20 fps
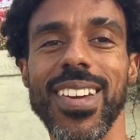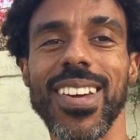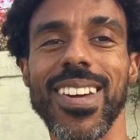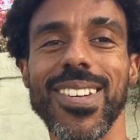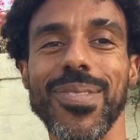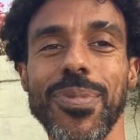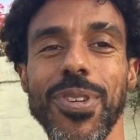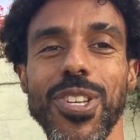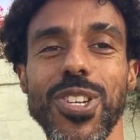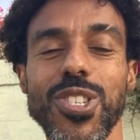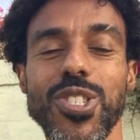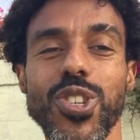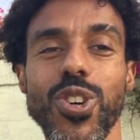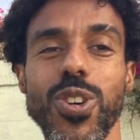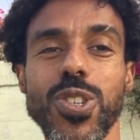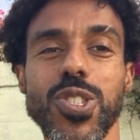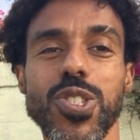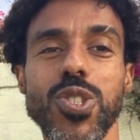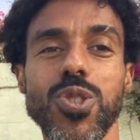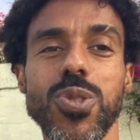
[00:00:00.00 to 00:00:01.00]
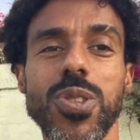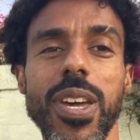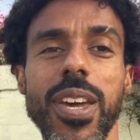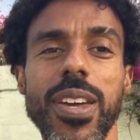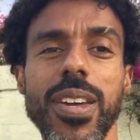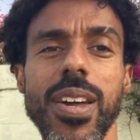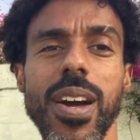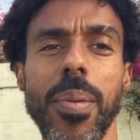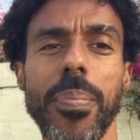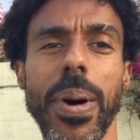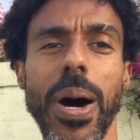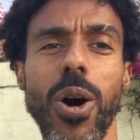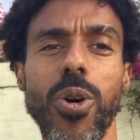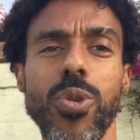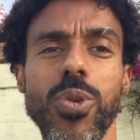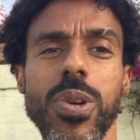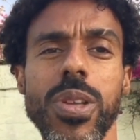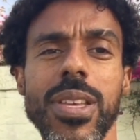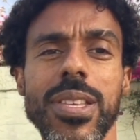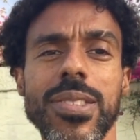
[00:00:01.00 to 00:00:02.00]
and I'm here to talk to you today
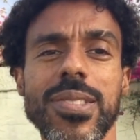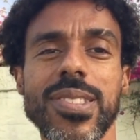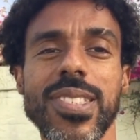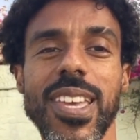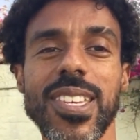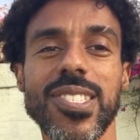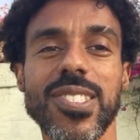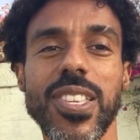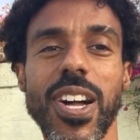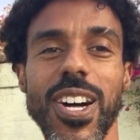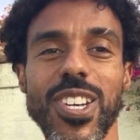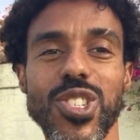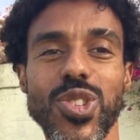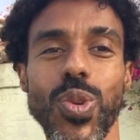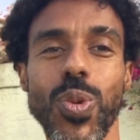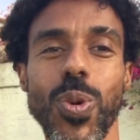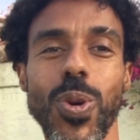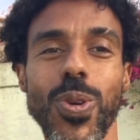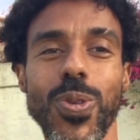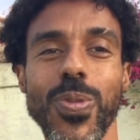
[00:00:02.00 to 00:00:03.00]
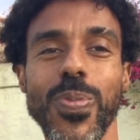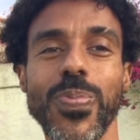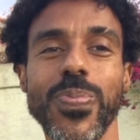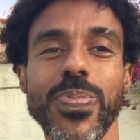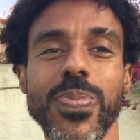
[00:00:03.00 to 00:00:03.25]
about zestosterone.